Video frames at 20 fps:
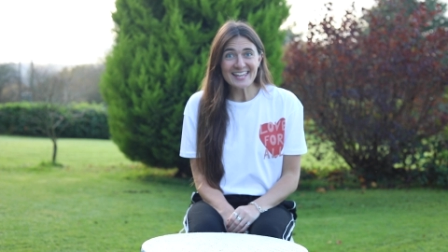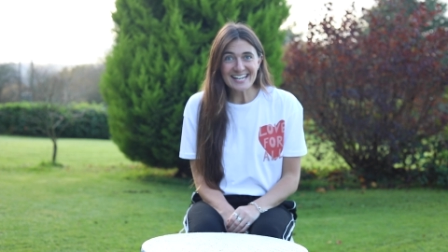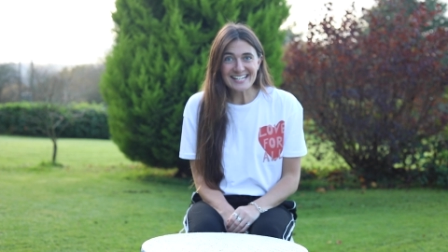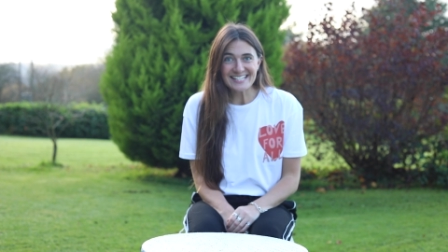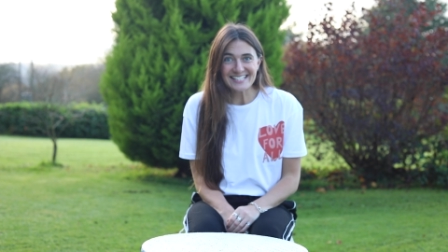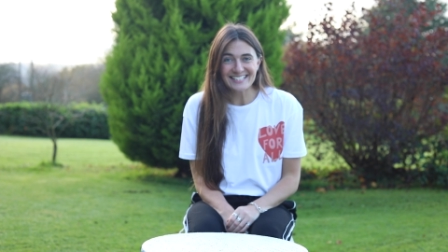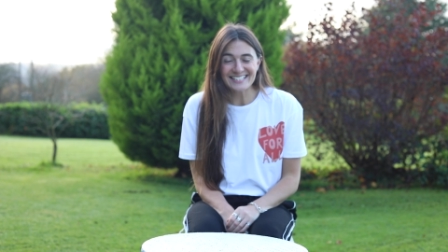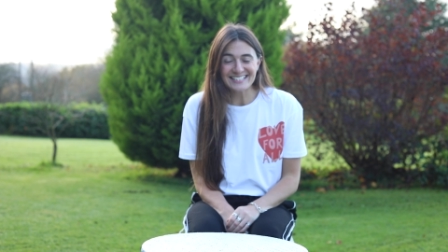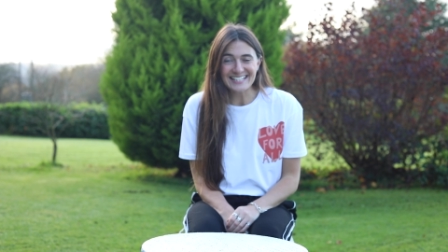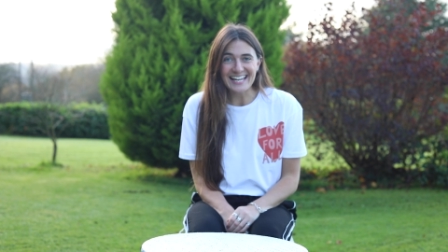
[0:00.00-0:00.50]

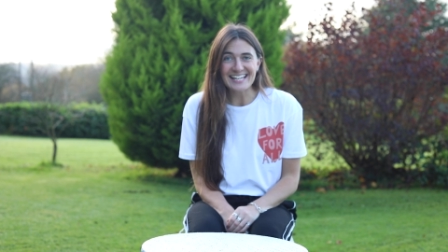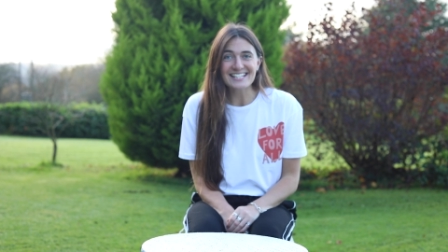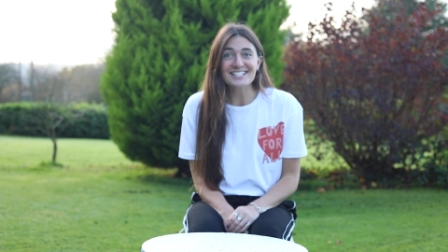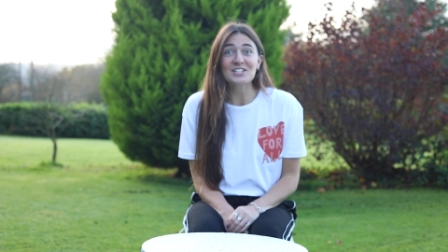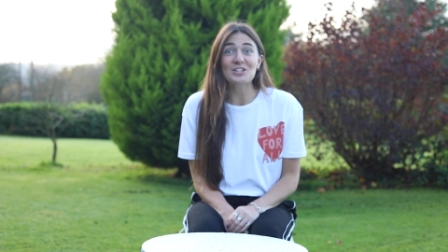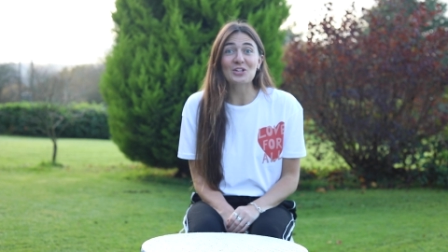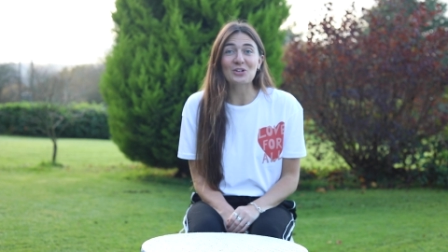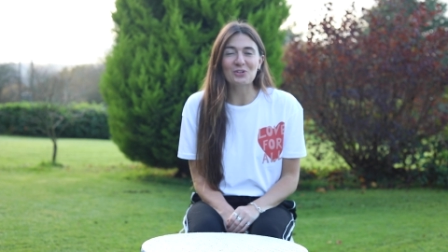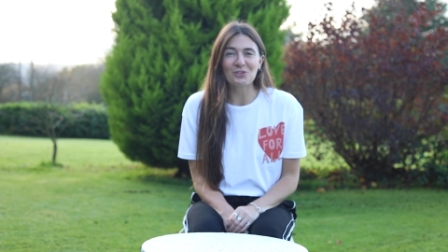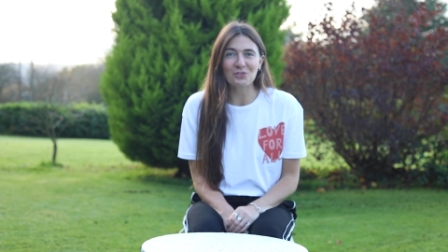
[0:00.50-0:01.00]
This
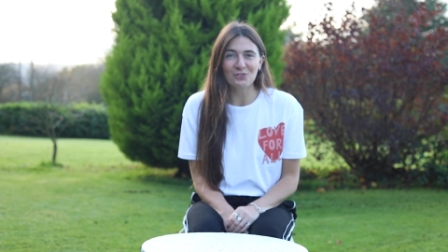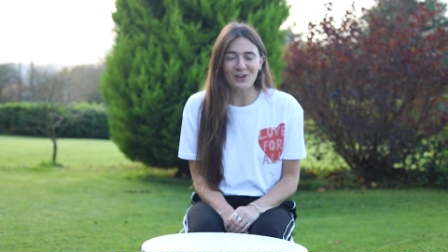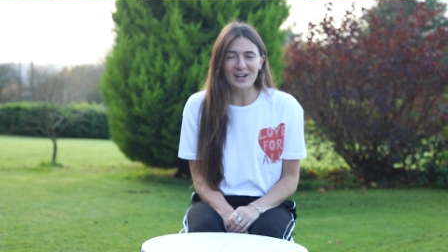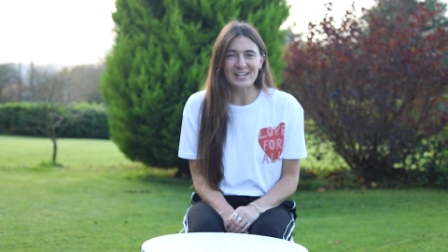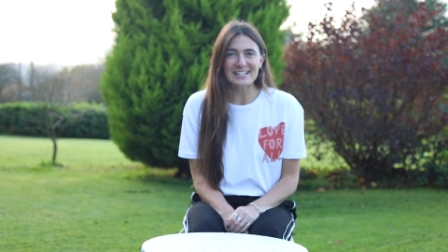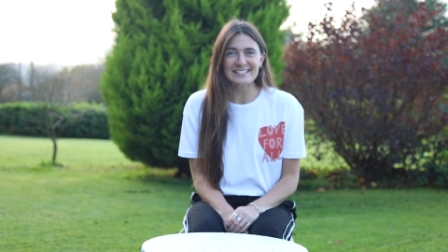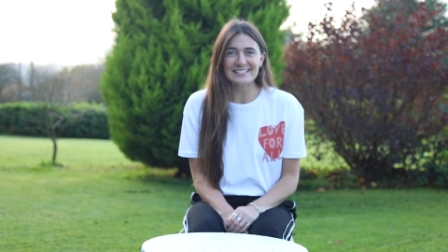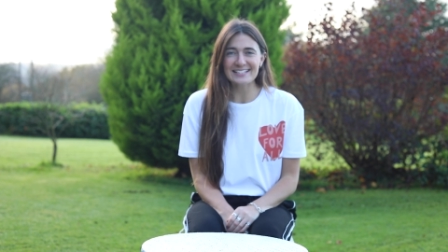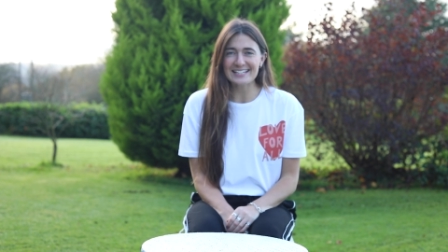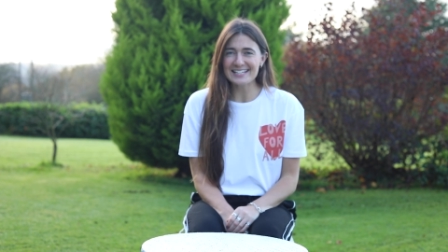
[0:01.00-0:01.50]
is the
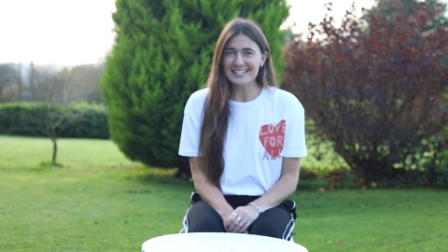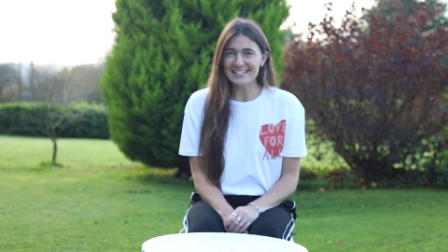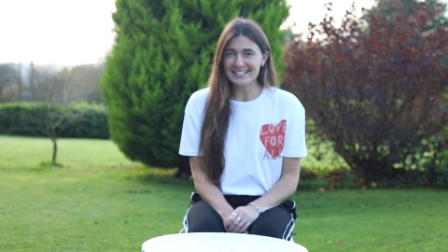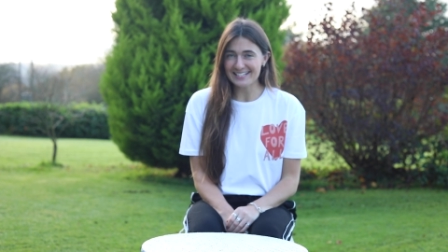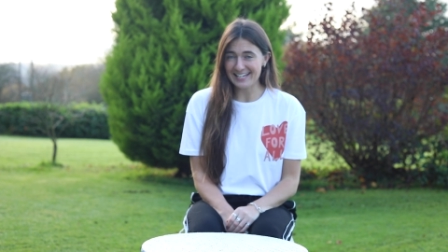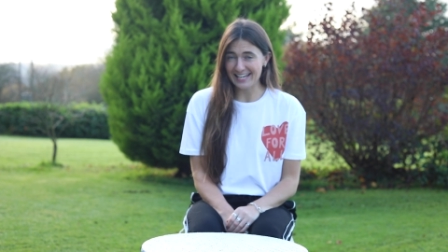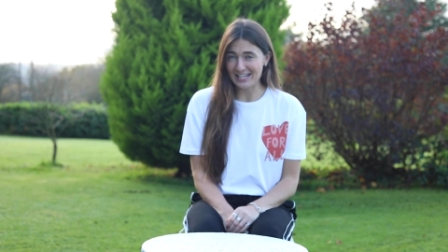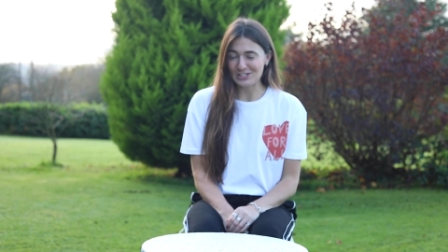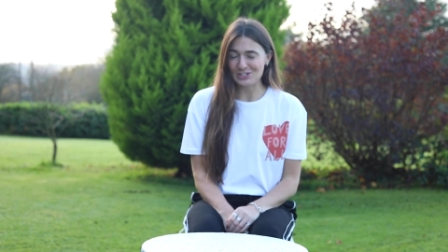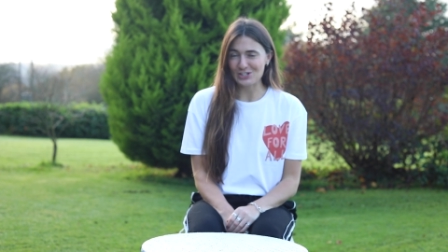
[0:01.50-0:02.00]
Crazy
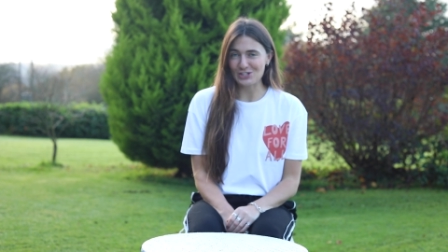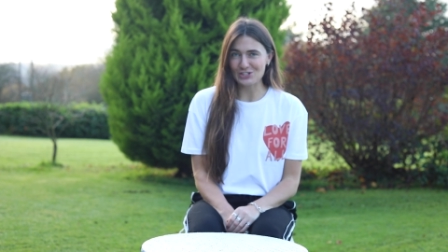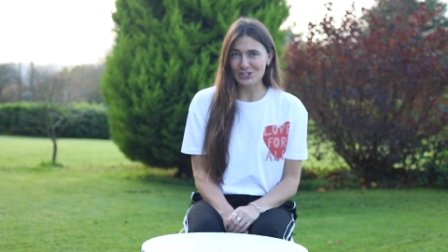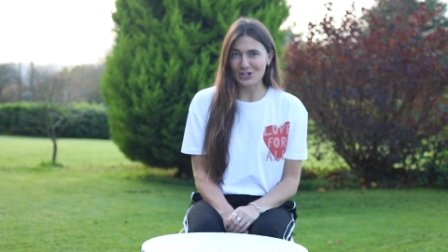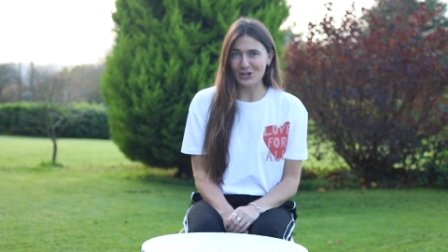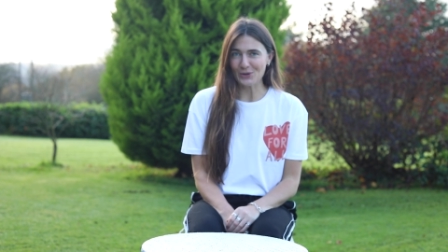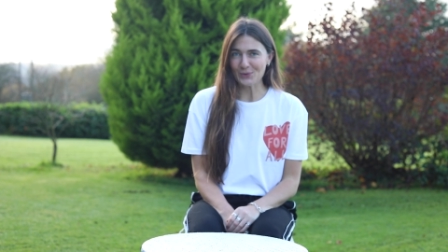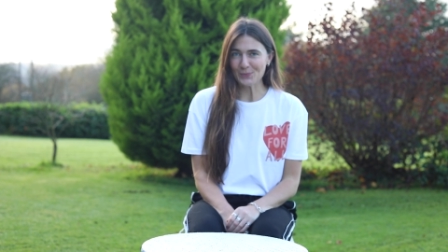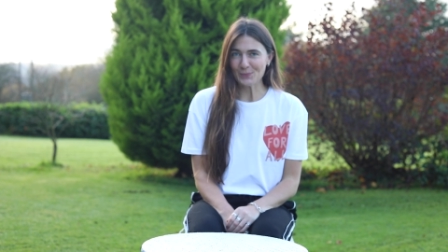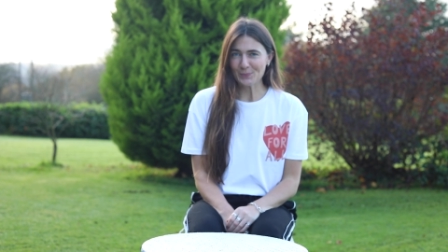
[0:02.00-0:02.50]
Nature
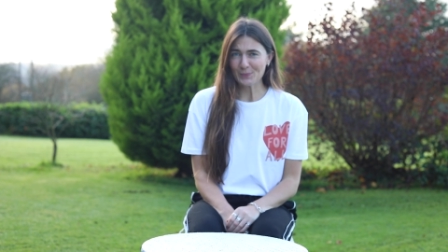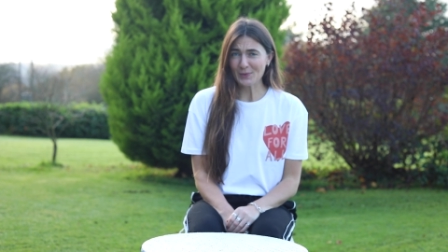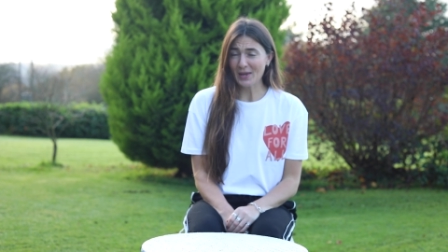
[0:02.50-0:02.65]
Show